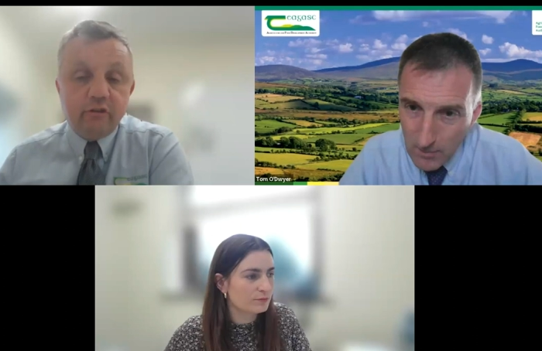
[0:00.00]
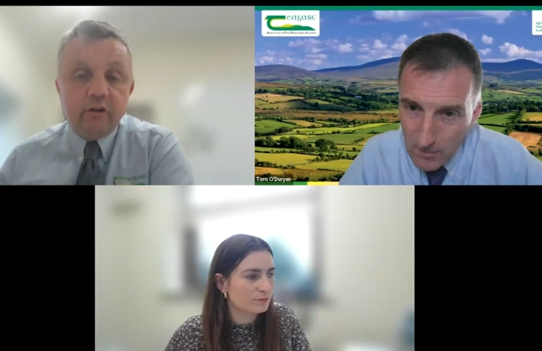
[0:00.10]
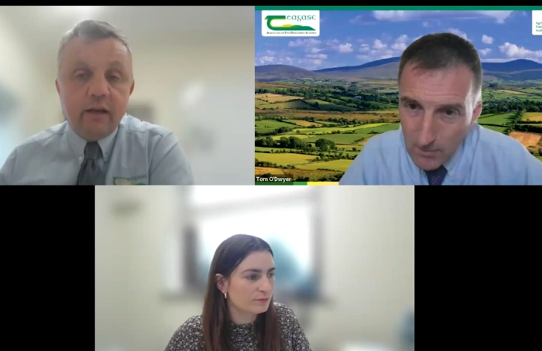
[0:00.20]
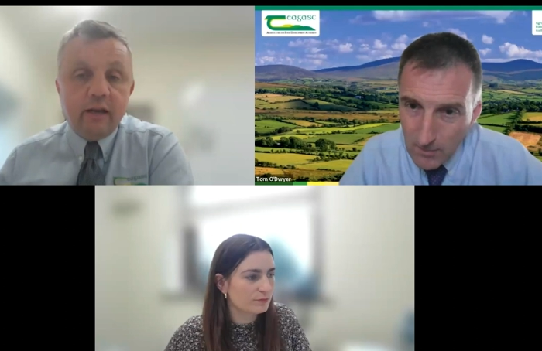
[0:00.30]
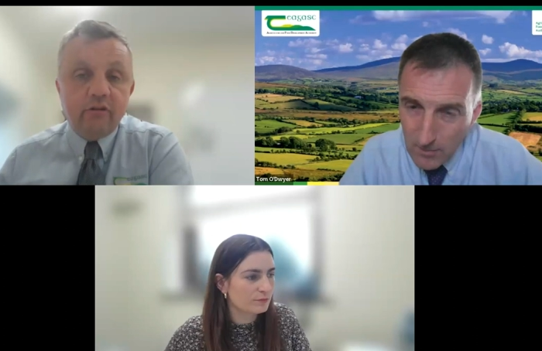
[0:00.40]
Speaker 1: under
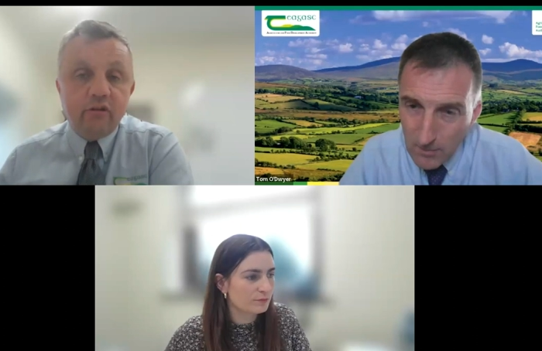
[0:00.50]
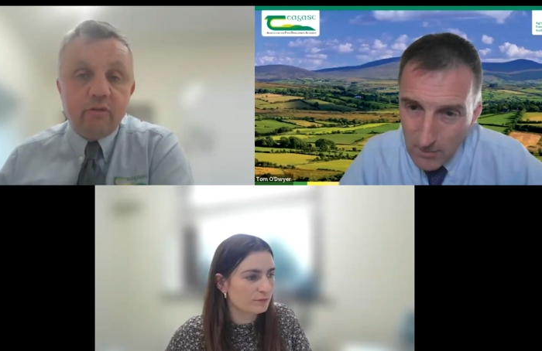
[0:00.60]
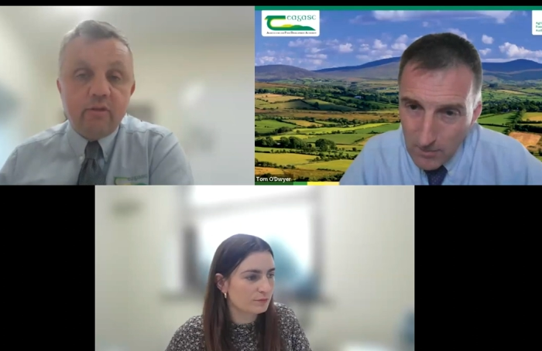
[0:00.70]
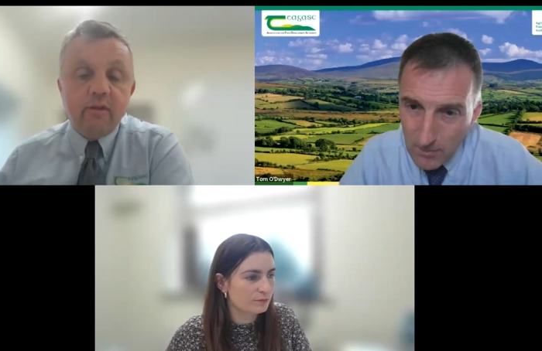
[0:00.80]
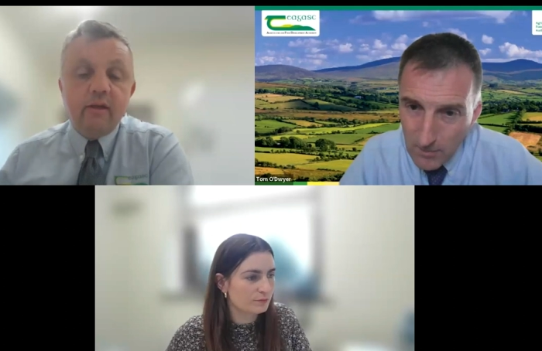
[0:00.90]
the land
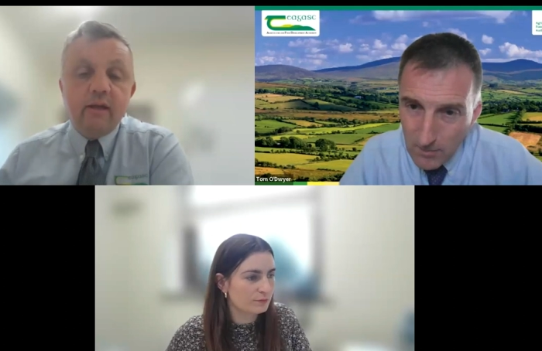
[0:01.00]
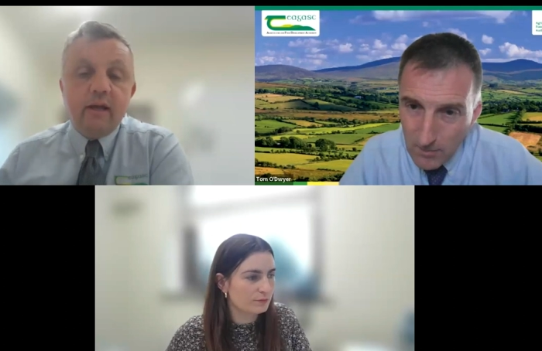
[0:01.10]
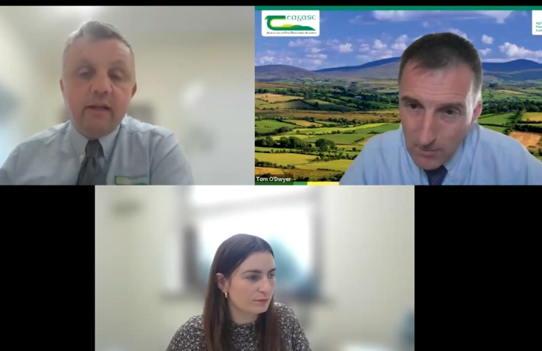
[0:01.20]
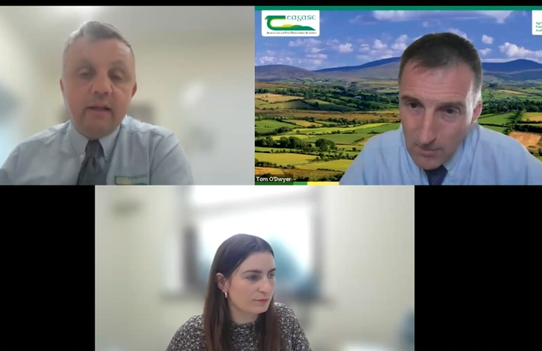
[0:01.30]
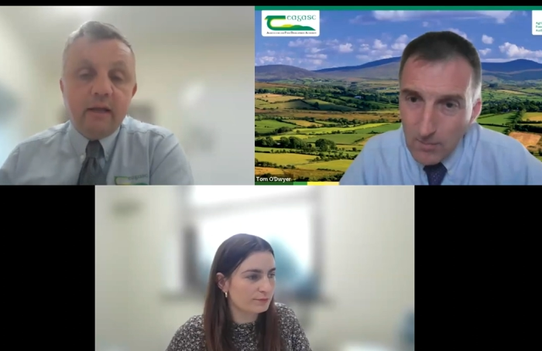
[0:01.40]
use
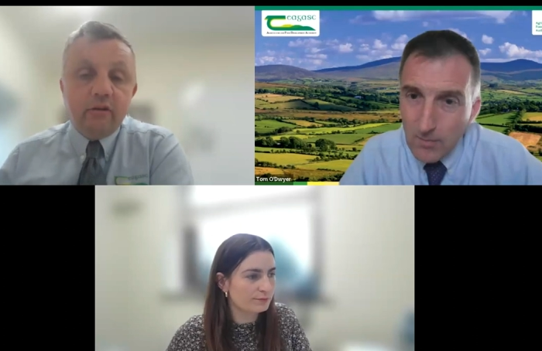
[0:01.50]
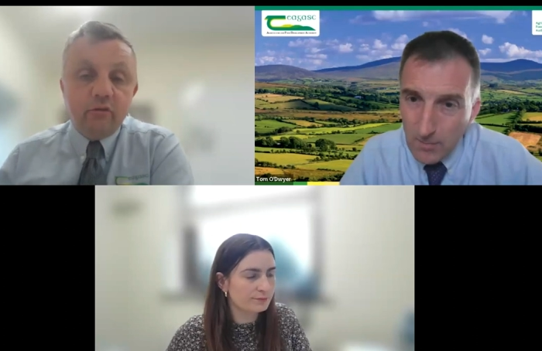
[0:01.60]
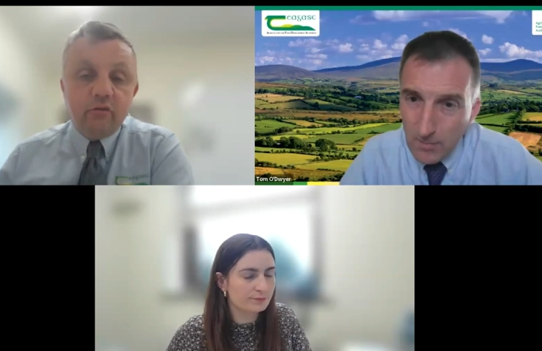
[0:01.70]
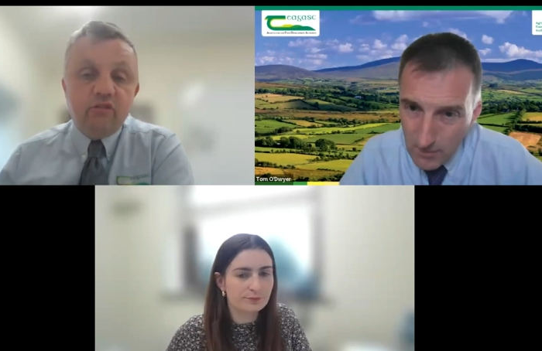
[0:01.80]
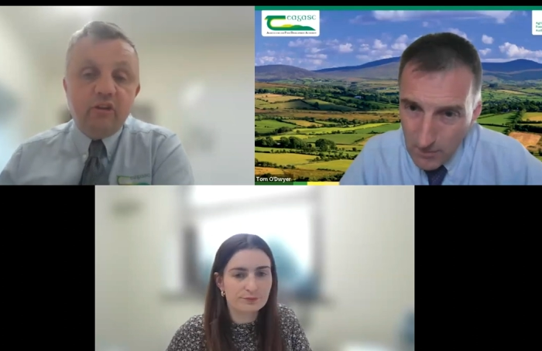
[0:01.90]
and land
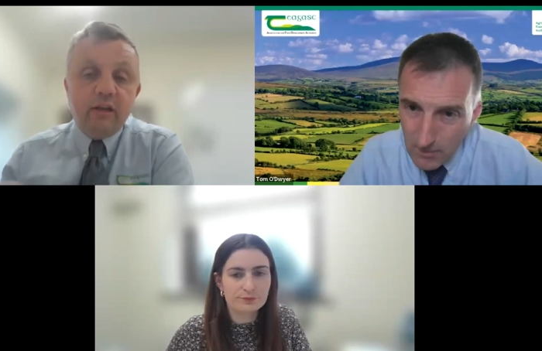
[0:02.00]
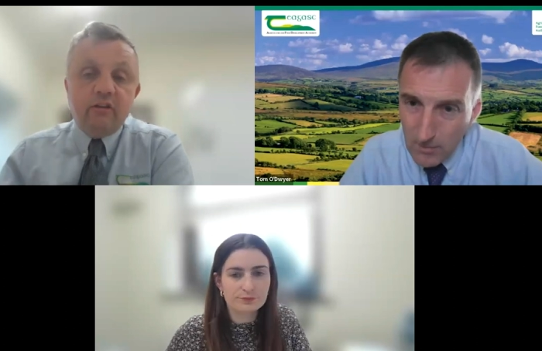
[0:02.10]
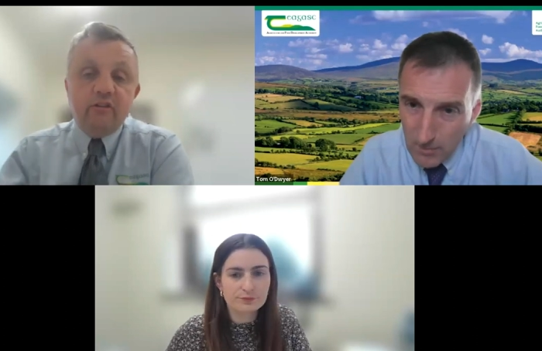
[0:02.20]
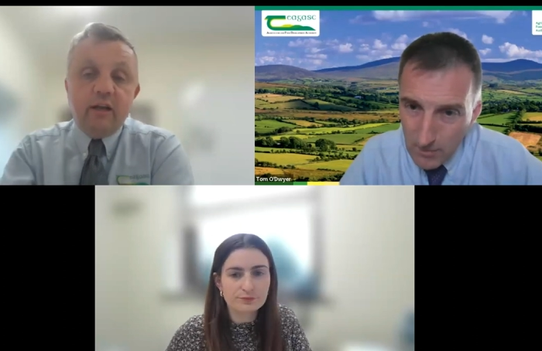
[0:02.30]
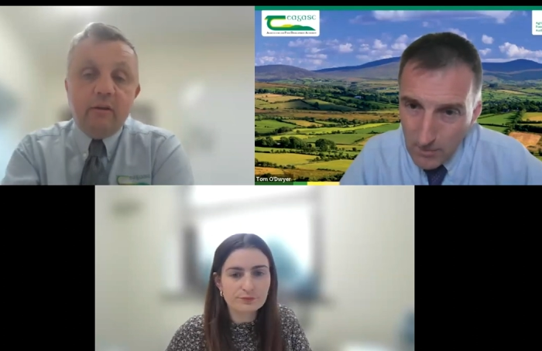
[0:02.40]
use
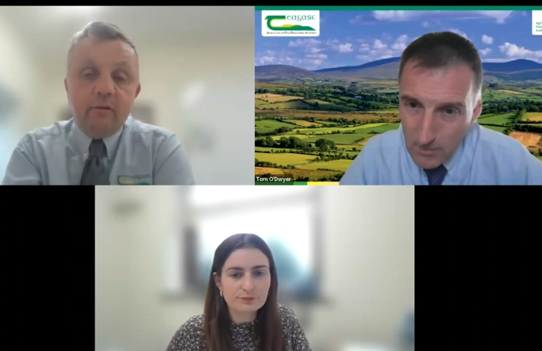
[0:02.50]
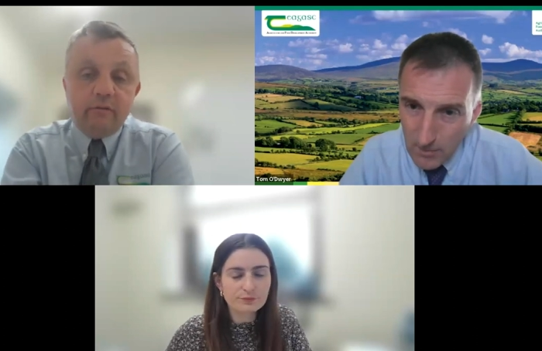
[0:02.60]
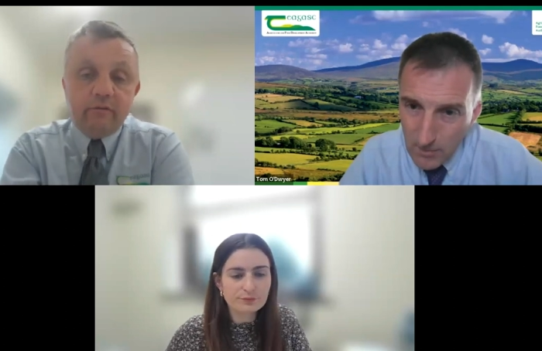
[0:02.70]
change element